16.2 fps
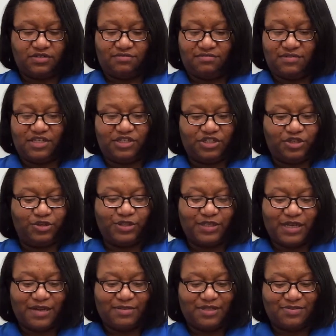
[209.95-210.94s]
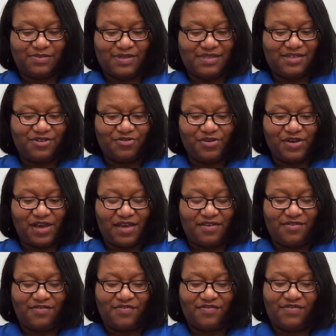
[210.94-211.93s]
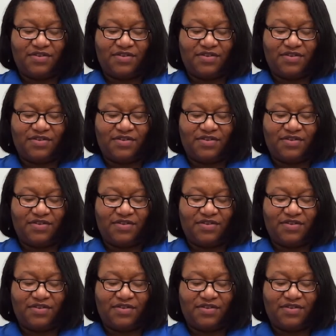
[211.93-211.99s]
That's your time to be creative.